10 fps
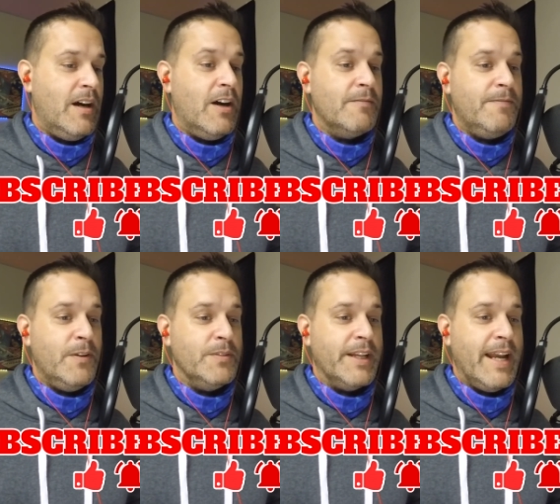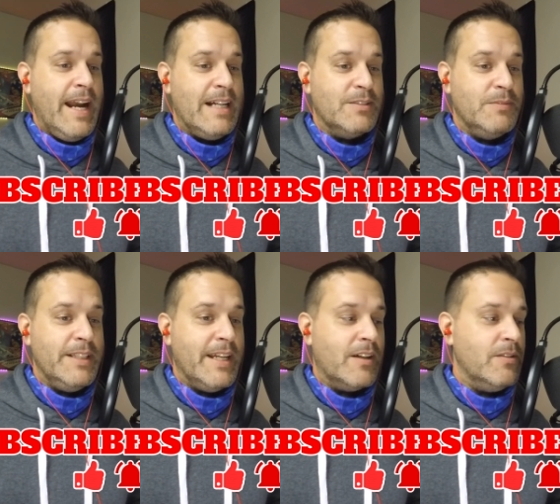unfolding as we
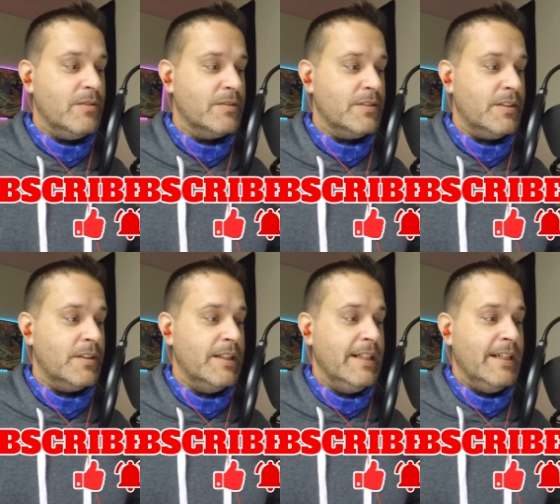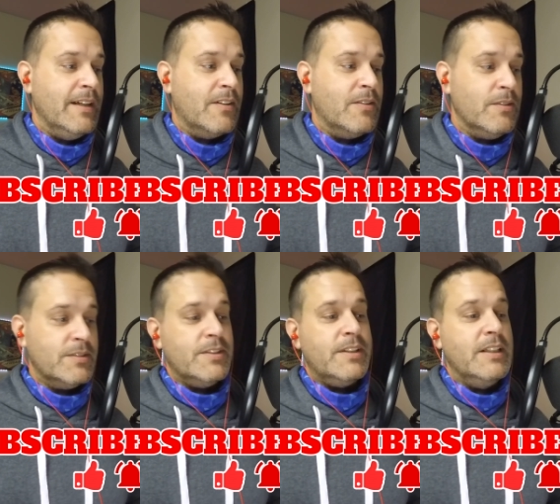get closer and
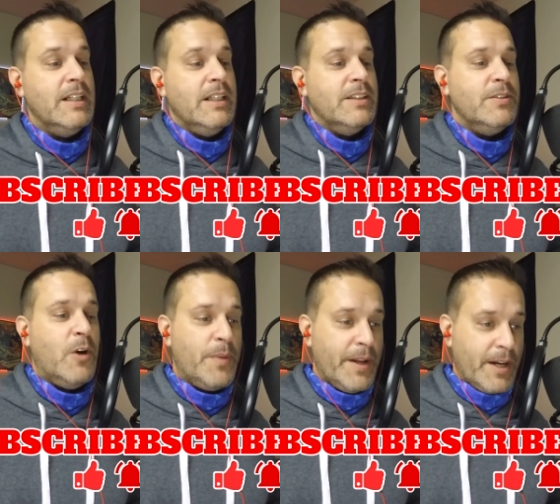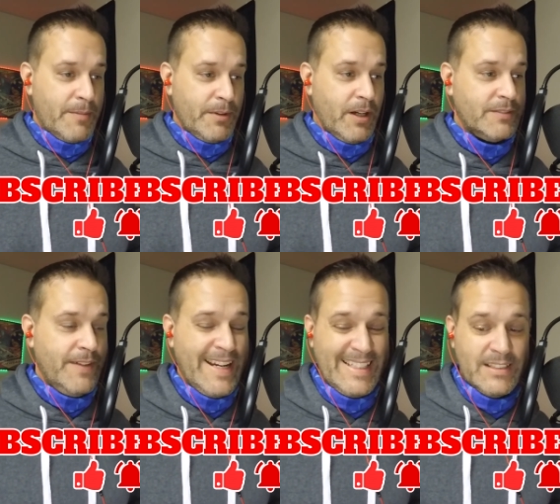closer to opening up Las
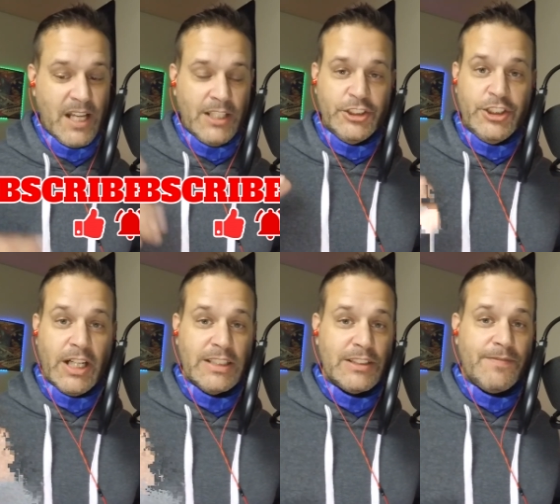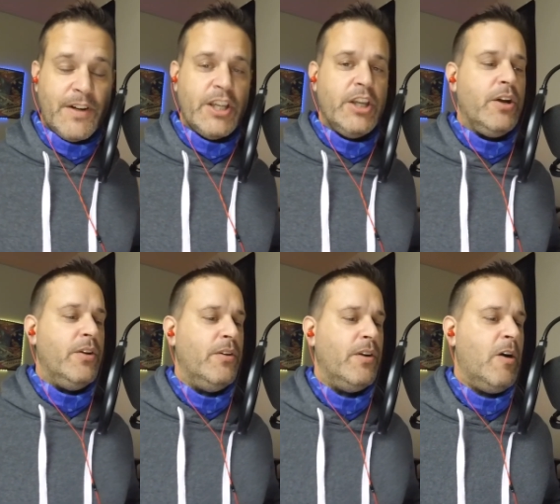Vegas just for
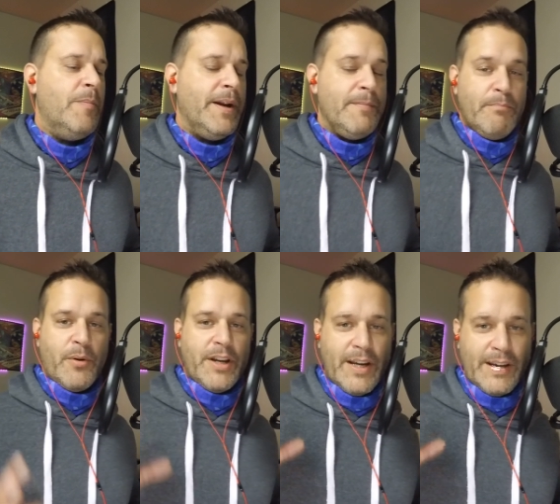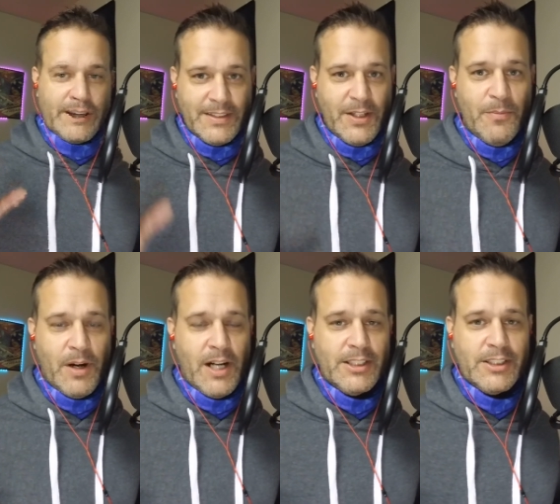you. I hope I didn't bore you guys too
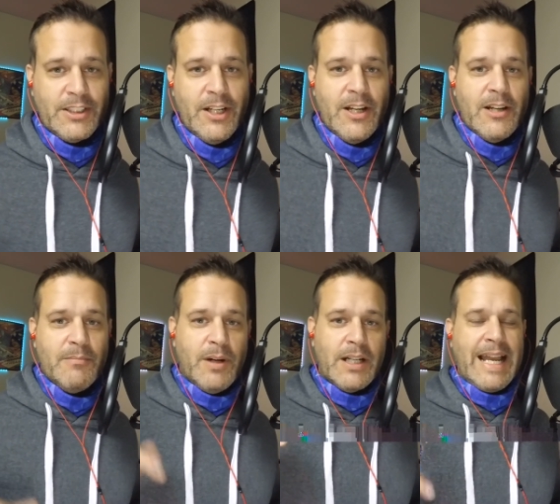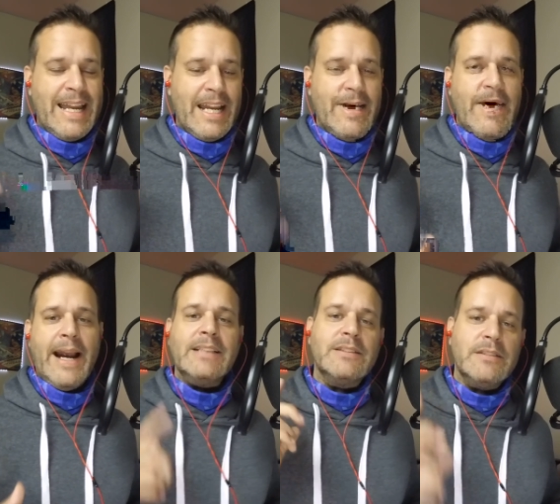much, but anyway,
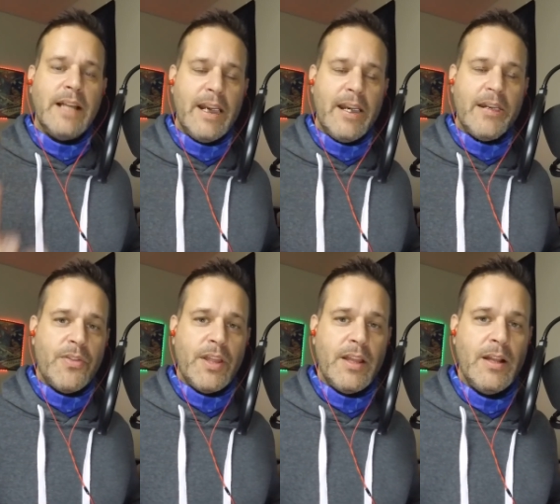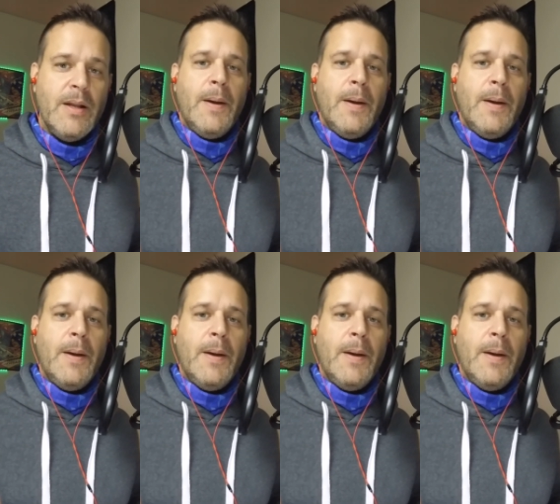stay healthy.